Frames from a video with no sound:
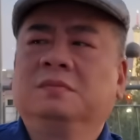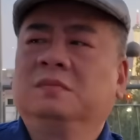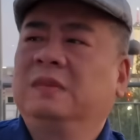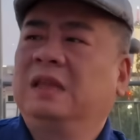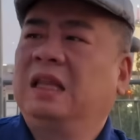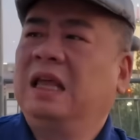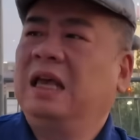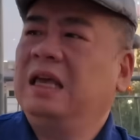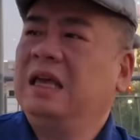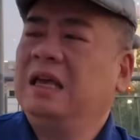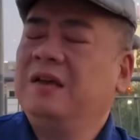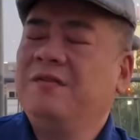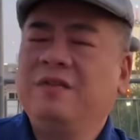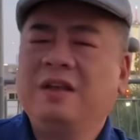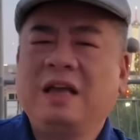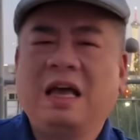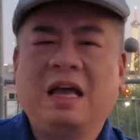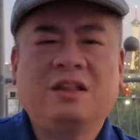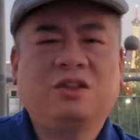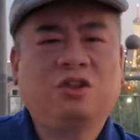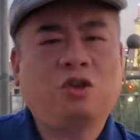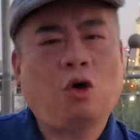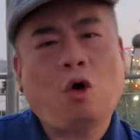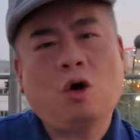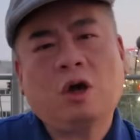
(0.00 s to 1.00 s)
They even
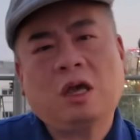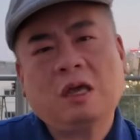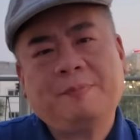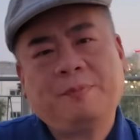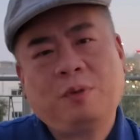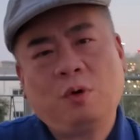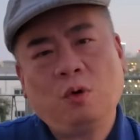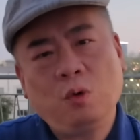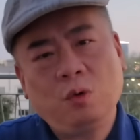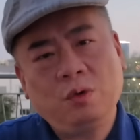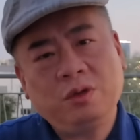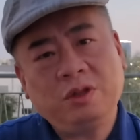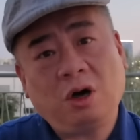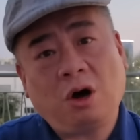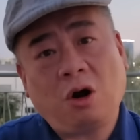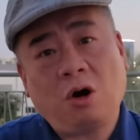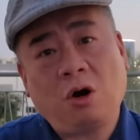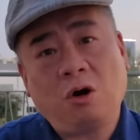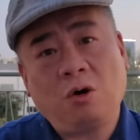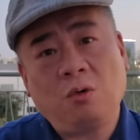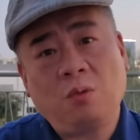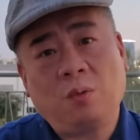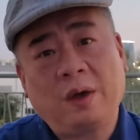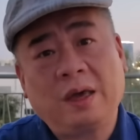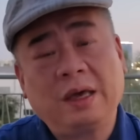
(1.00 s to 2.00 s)
had doggy poo in the
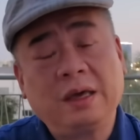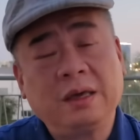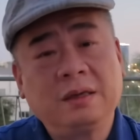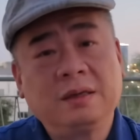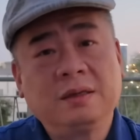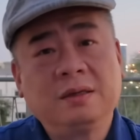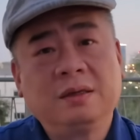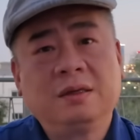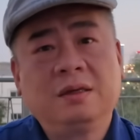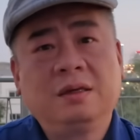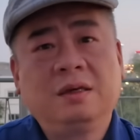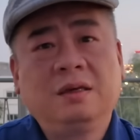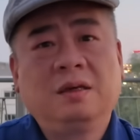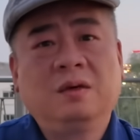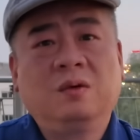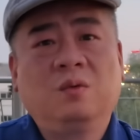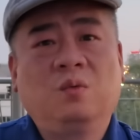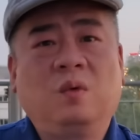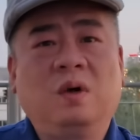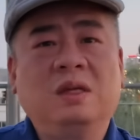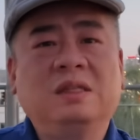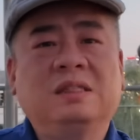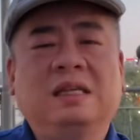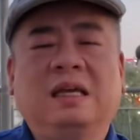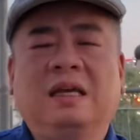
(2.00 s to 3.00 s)
hallway.
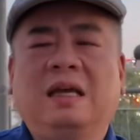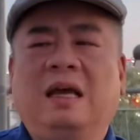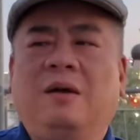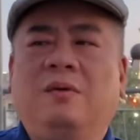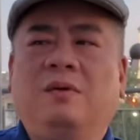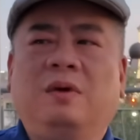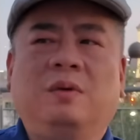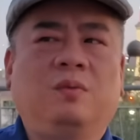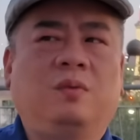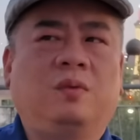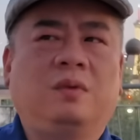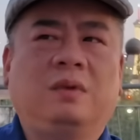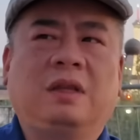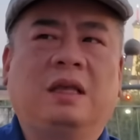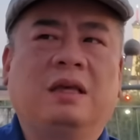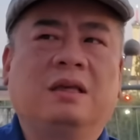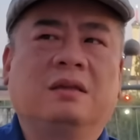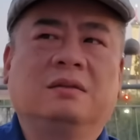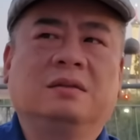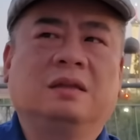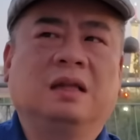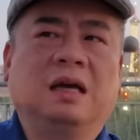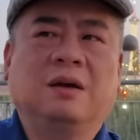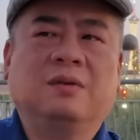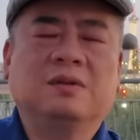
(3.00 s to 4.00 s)
Once
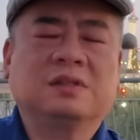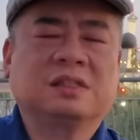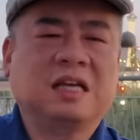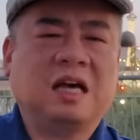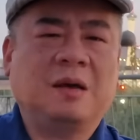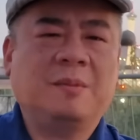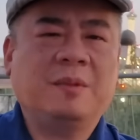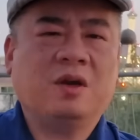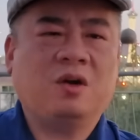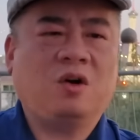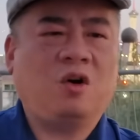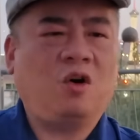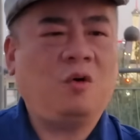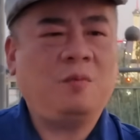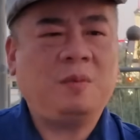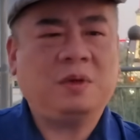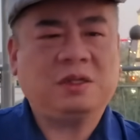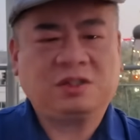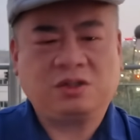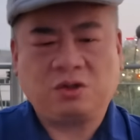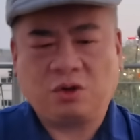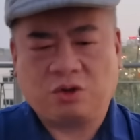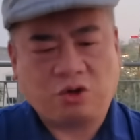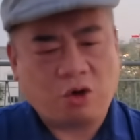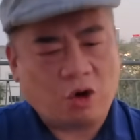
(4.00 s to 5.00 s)
I was coming home, I
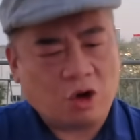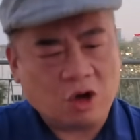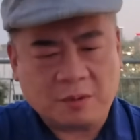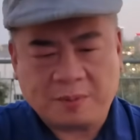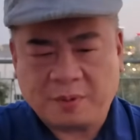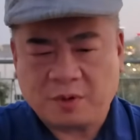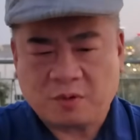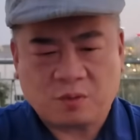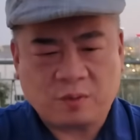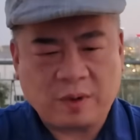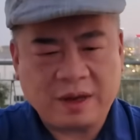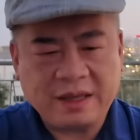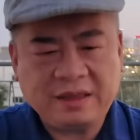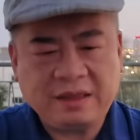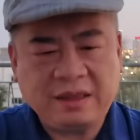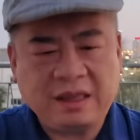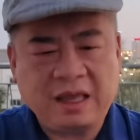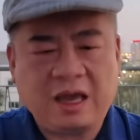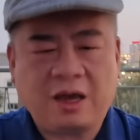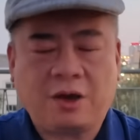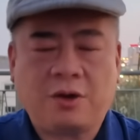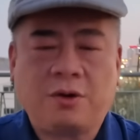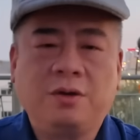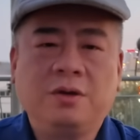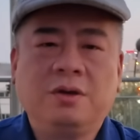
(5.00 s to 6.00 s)
saw doggy poo right
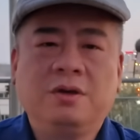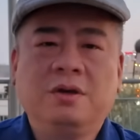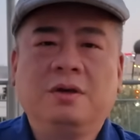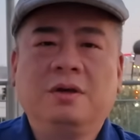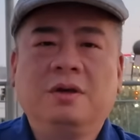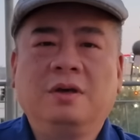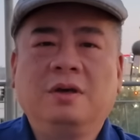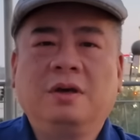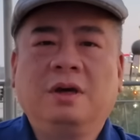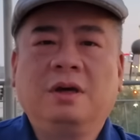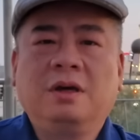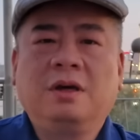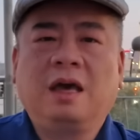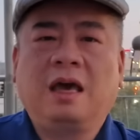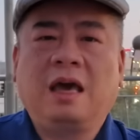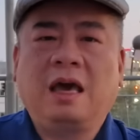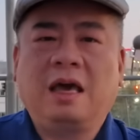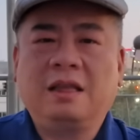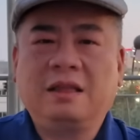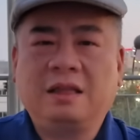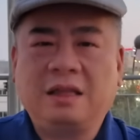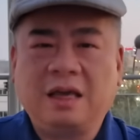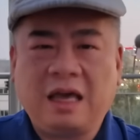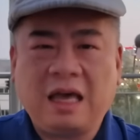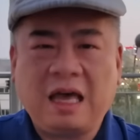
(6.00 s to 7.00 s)
there.
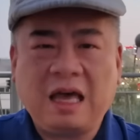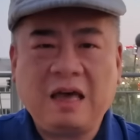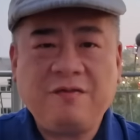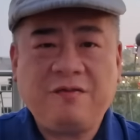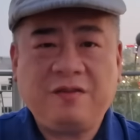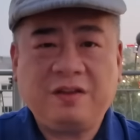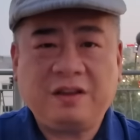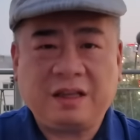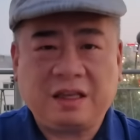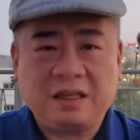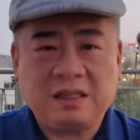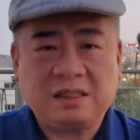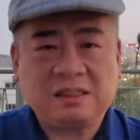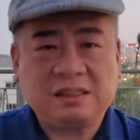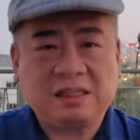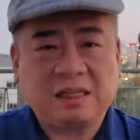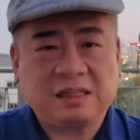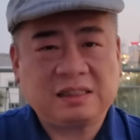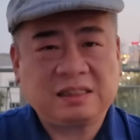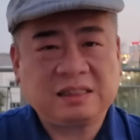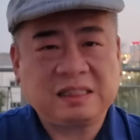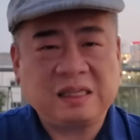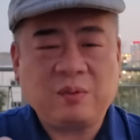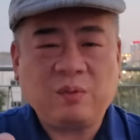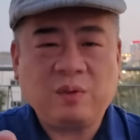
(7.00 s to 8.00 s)
And the evidence that
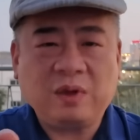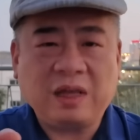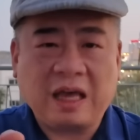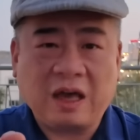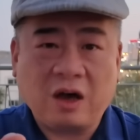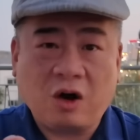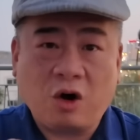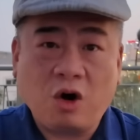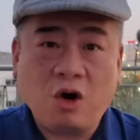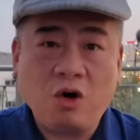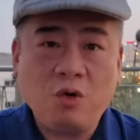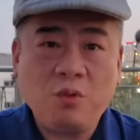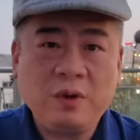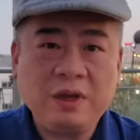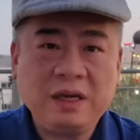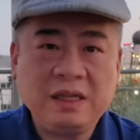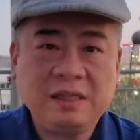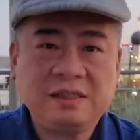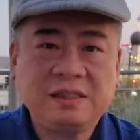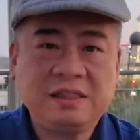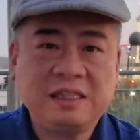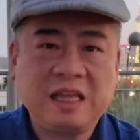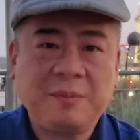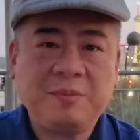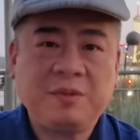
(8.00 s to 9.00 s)
someone had already
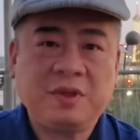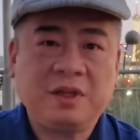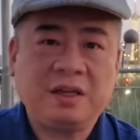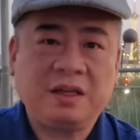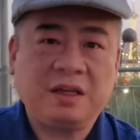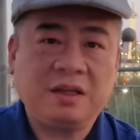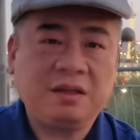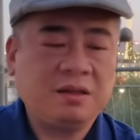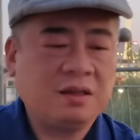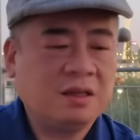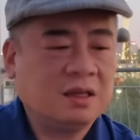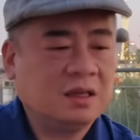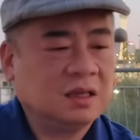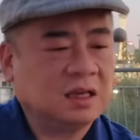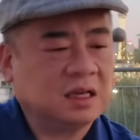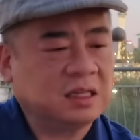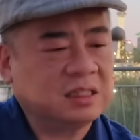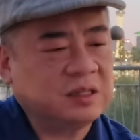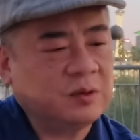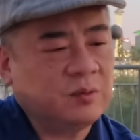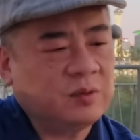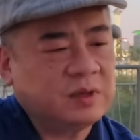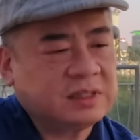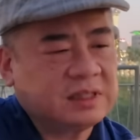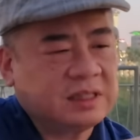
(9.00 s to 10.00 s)
stepped in it,
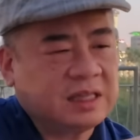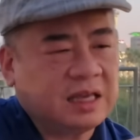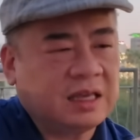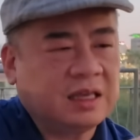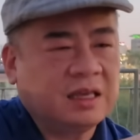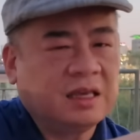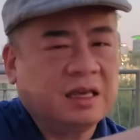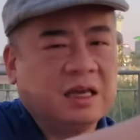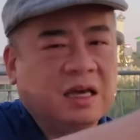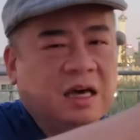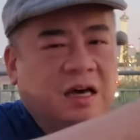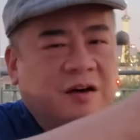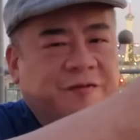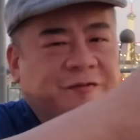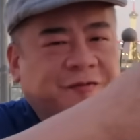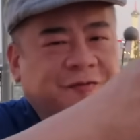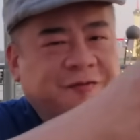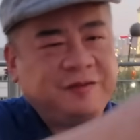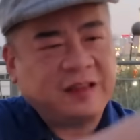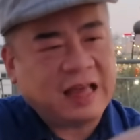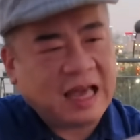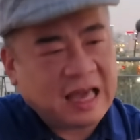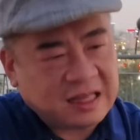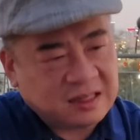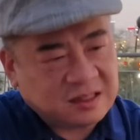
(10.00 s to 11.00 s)
because it was like a
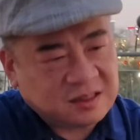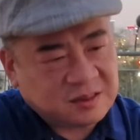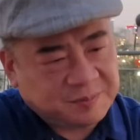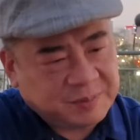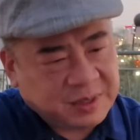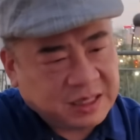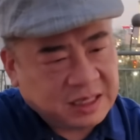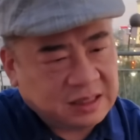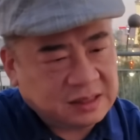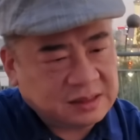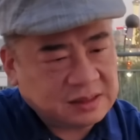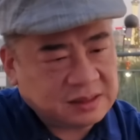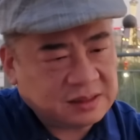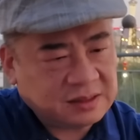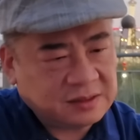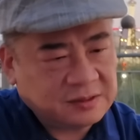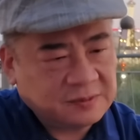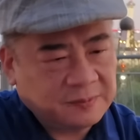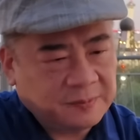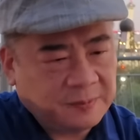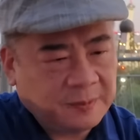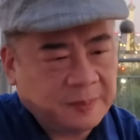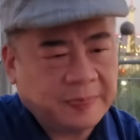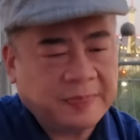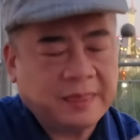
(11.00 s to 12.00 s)
flattened piece,
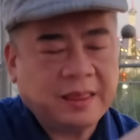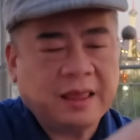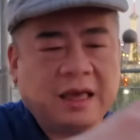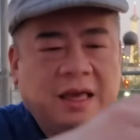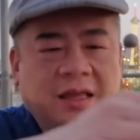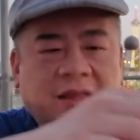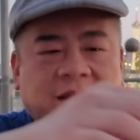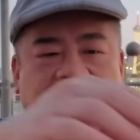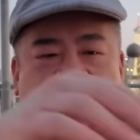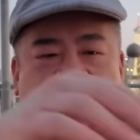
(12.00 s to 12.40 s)
and